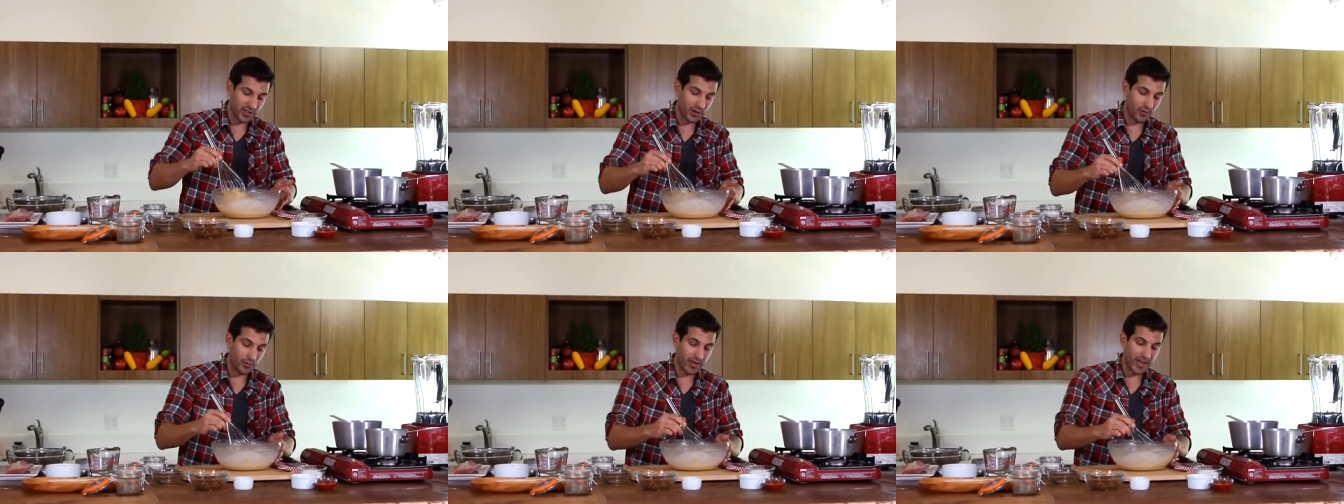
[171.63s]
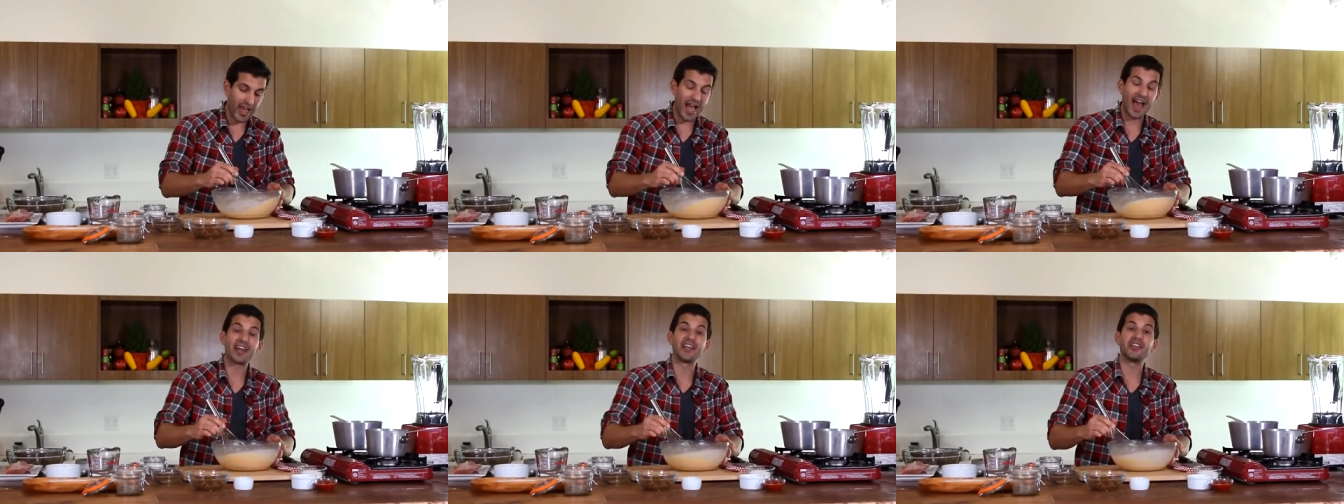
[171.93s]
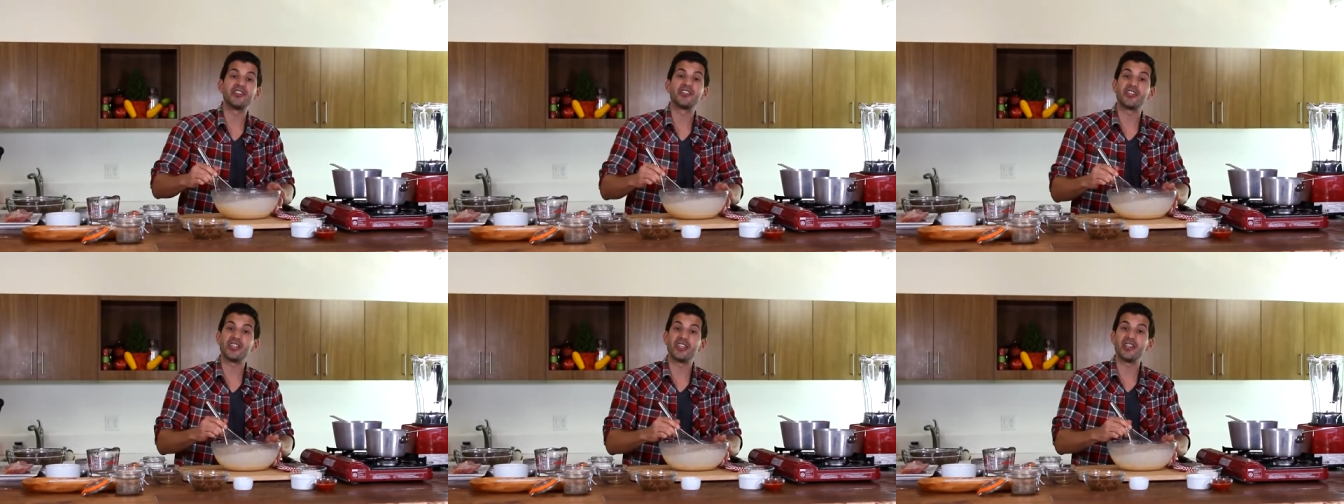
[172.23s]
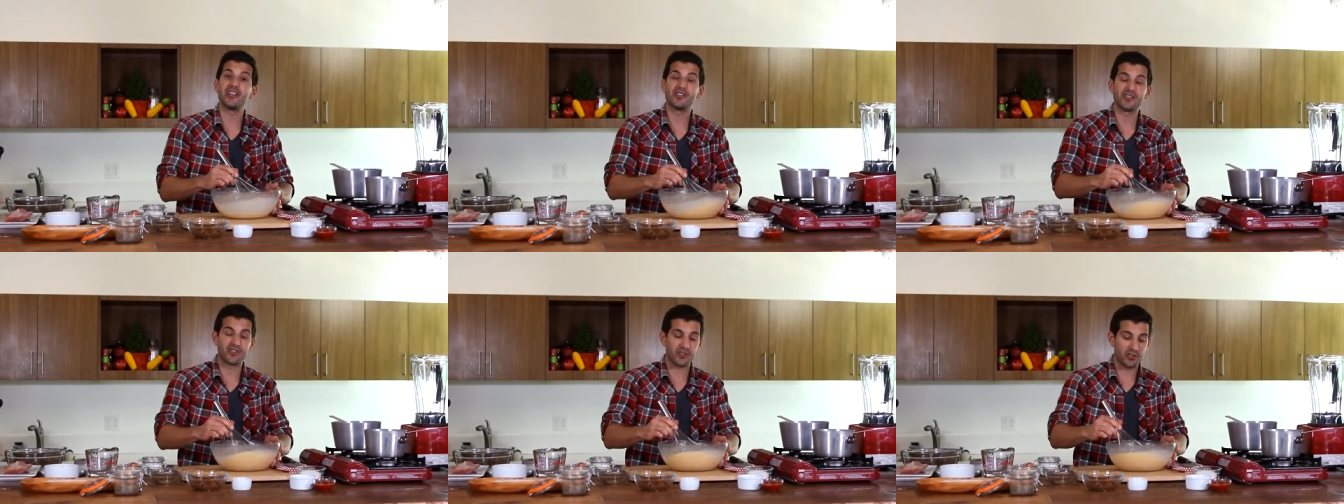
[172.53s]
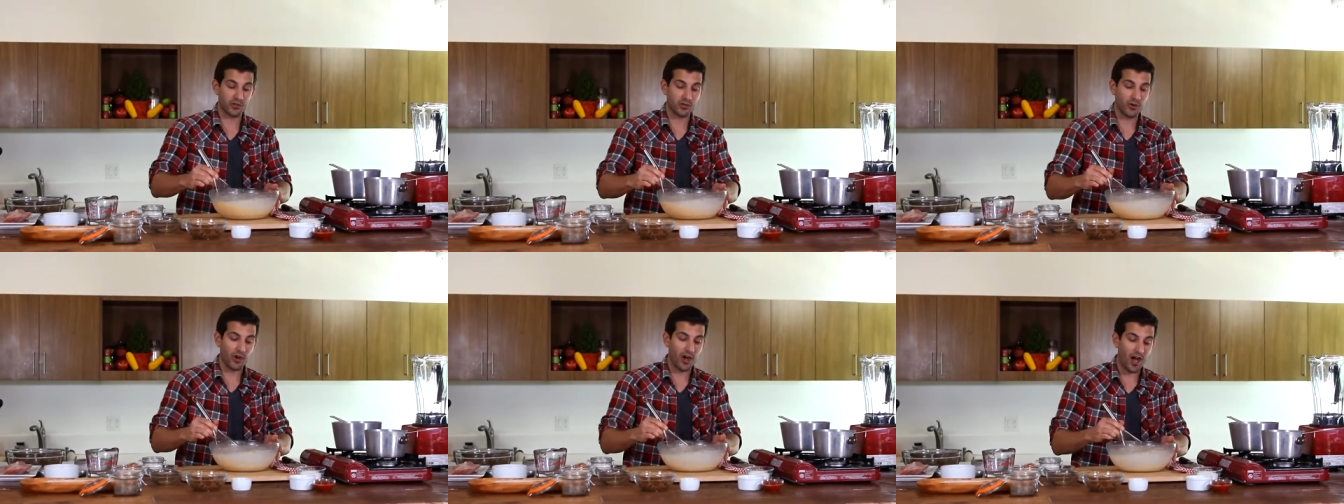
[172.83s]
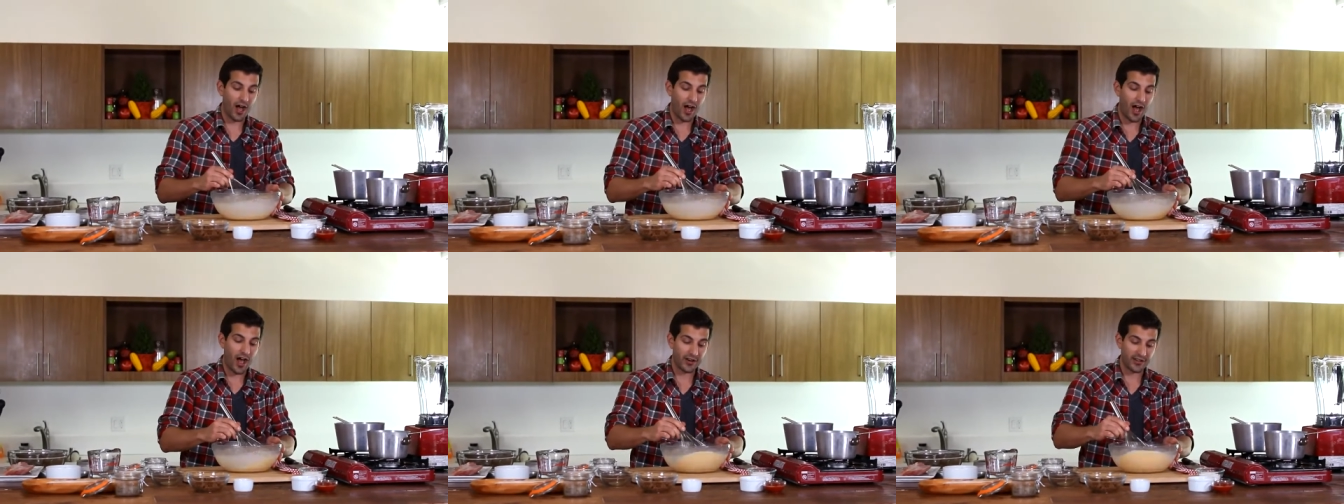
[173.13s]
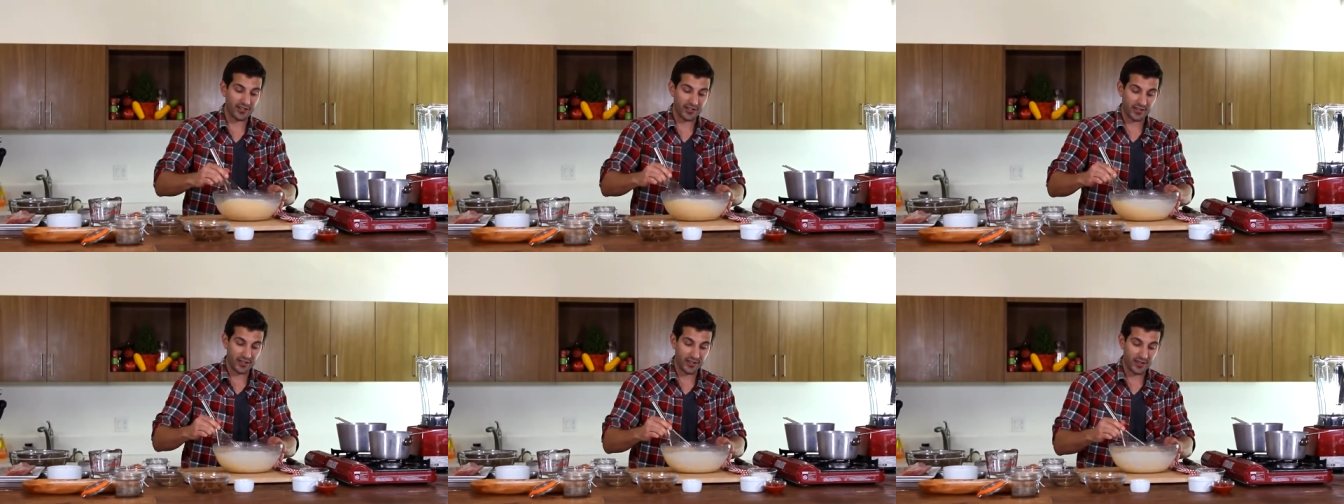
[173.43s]
you know we added cheese to a
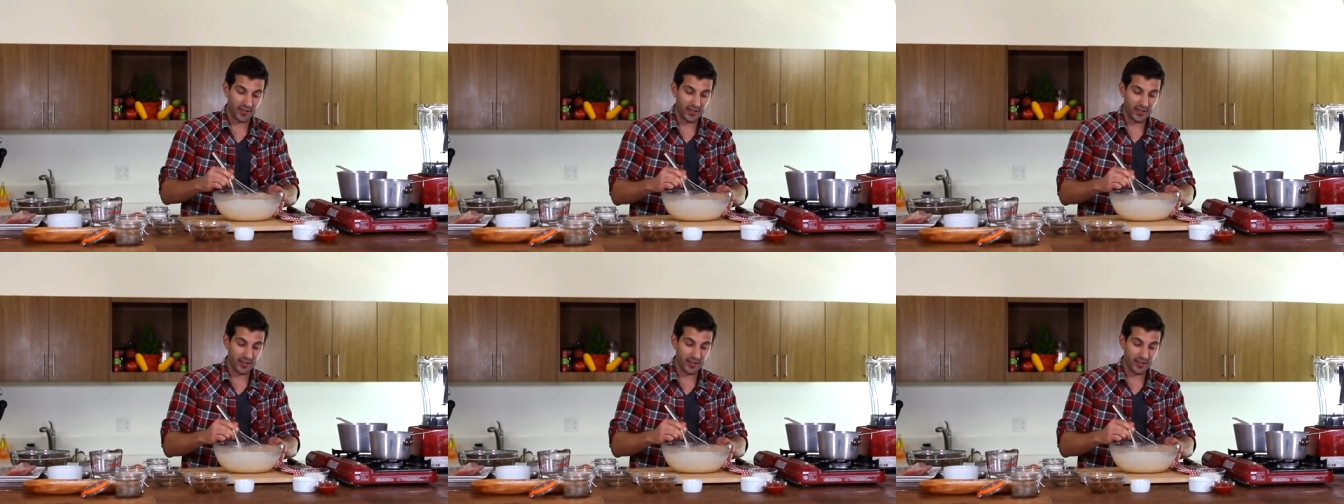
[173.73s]
hot